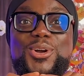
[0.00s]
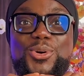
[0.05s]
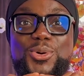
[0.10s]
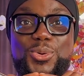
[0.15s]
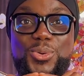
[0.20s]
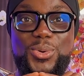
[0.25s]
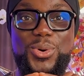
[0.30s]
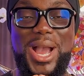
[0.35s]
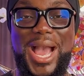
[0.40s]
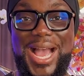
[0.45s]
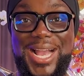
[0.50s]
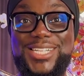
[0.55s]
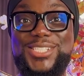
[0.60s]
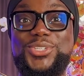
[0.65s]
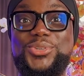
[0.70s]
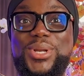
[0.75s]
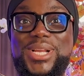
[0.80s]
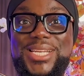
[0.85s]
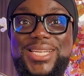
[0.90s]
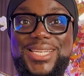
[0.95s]
who
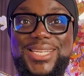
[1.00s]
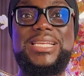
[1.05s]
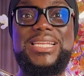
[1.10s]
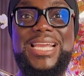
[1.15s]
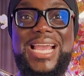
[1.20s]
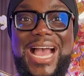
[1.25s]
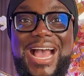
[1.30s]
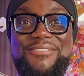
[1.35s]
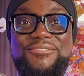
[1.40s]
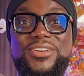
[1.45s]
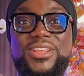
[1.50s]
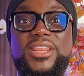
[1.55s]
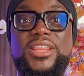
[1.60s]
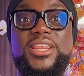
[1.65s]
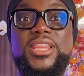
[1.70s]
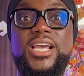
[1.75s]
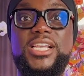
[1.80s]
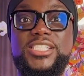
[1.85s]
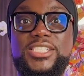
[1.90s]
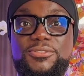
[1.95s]
actually have a
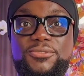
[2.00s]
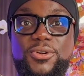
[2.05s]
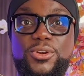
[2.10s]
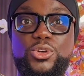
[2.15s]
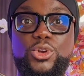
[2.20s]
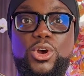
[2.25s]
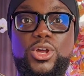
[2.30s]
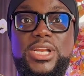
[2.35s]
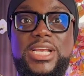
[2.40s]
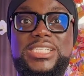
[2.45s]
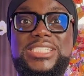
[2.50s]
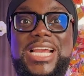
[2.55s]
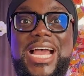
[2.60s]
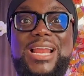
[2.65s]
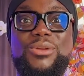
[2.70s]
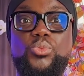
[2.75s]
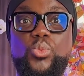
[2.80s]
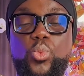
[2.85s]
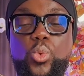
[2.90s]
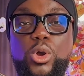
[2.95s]
thirst for knowledge
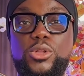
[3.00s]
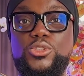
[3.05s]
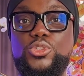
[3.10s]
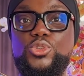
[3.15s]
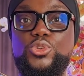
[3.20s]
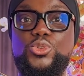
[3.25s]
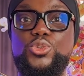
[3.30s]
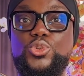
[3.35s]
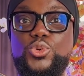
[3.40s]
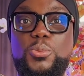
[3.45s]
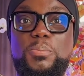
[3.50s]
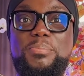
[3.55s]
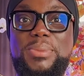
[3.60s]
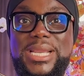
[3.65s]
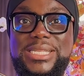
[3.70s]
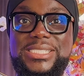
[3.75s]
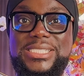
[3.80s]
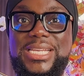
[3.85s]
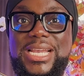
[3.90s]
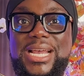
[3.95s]
and want to do
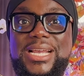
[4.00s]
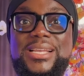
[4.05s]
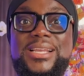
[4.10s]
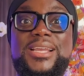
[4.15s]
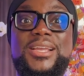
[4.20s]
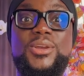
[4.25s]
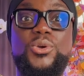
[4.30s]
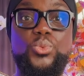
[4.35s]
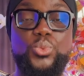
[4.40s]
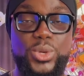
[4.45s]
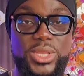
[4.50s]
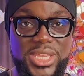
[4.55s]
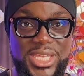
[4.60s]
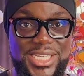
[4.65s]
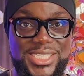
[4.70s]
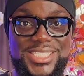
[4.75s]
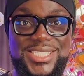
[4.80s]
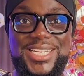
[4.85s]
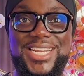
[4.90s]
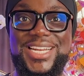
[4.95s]
better with
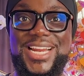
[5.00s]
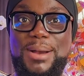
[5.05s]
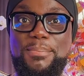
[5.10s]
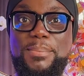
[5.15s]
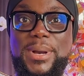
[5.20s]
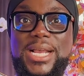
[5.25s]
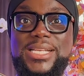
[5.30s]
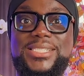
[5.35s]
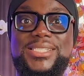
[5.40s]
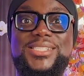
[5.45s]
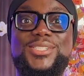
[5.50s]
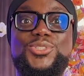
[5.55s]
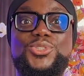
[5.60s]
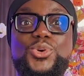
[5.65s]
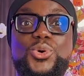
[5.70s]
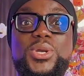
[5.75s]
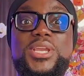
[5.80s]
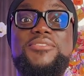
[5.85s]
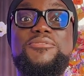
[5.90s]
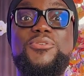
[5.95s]
each day that passes.
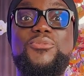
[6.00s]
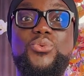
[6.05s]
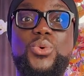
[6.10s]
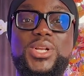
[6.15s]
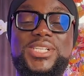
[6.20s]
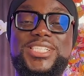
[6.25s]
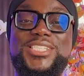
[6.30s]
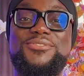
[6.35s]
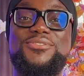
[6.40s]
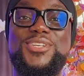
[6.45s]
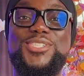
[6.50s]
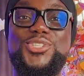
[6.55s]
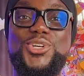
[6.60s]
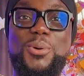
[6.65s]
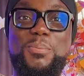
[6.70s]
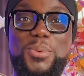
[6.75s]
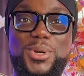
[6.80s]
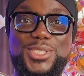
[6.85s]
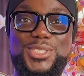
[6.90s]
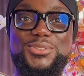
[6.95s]
So if you've watched this video
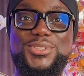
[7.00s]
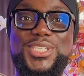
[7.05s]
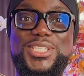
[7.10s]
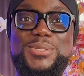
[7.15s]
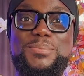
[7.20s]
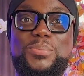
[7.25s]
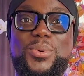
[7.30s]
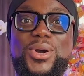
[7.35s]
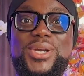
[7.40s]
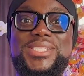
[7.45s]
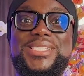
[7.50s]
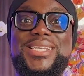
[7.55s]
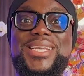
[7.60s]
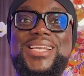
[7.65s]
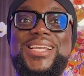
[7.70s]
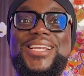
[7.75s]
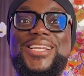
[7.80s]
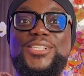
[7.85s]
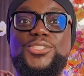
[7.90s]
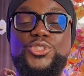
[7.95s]
up until this point,
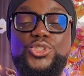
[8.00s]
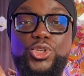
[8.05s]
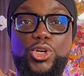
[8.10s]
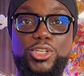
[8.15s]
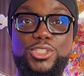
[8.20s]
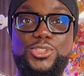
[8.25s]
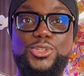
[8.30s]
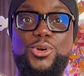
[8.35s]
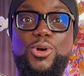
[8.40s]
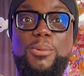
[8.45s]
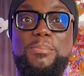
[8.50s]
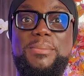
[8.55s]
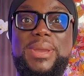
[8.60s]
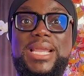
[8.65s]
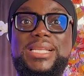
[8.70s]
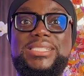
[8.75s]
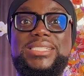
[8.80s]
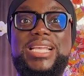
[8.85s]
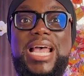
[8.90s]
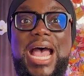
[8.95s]
just
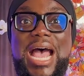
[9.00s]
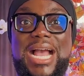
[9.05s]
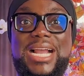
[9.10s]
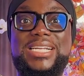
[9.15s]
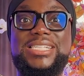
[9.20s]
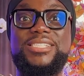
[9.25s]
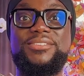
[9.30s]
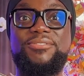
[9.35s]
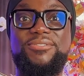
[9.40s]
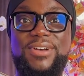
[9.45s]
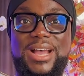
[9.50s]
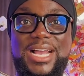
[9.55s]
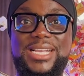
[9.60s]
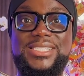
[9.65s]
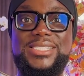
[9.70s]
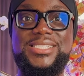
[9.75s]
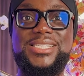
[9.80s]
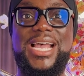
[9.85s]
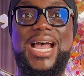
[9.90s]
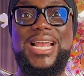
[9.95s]
comment, act
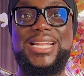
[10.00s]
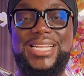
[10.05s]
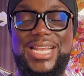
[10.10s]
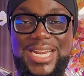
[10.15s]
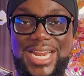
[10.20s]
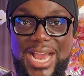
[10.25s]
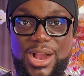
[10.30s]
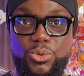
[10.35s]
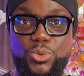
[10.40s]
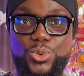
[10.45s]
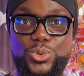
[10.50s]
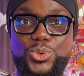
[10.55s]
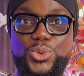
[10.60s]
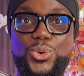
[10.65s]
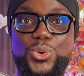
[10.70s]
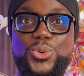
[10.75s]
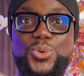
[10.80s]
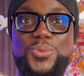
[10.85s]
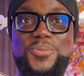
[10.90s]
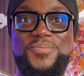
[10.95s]
fast, and then I will know